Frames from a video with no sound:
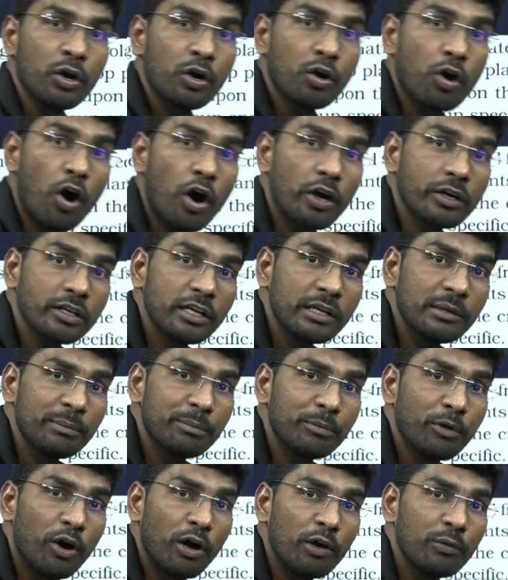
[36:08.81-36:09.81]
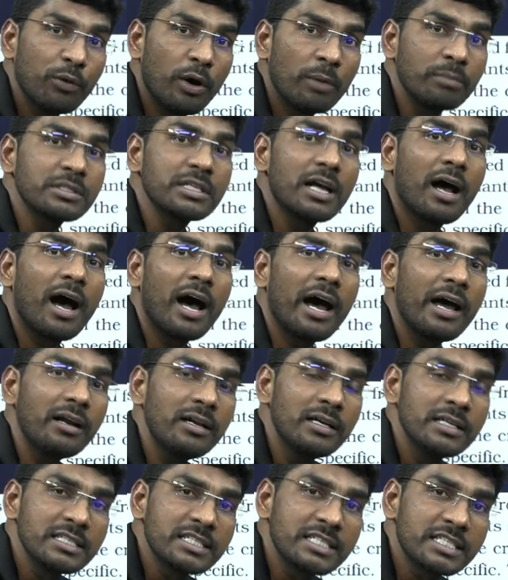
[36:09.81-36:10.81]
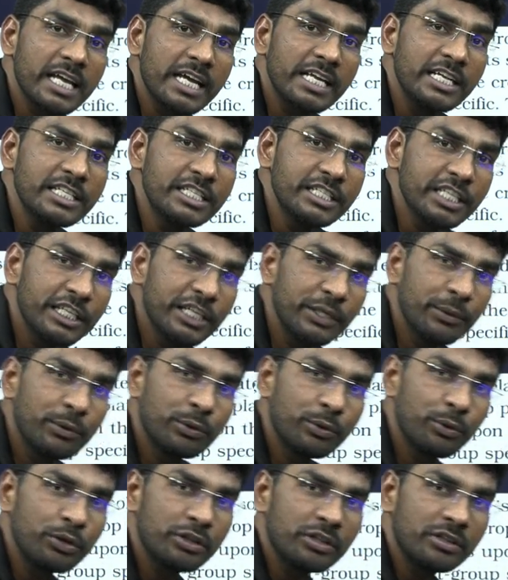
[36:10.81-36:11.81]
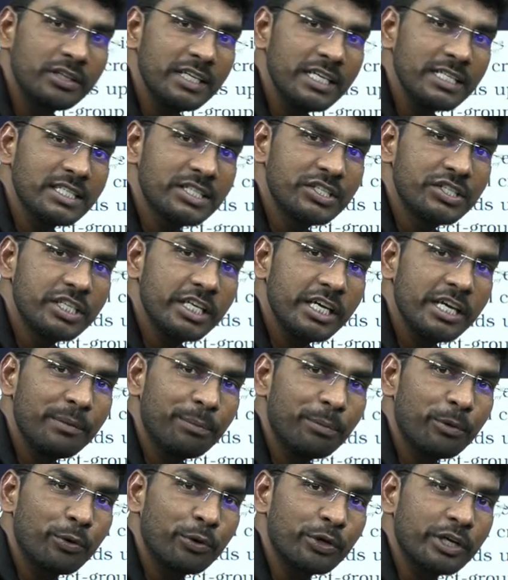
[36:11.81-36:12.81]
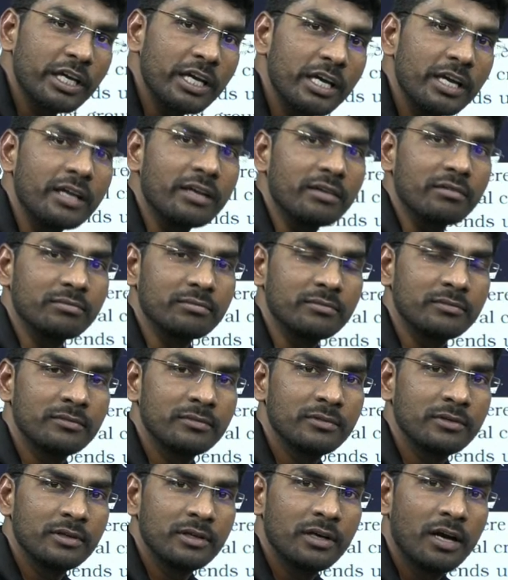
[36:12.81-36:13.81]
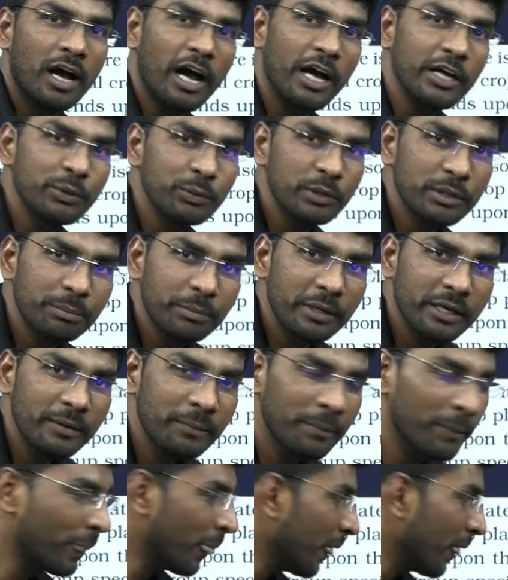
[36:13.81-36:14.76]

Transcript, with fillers: Cotton bollworms are sensitive to this gene protein. Are you with me?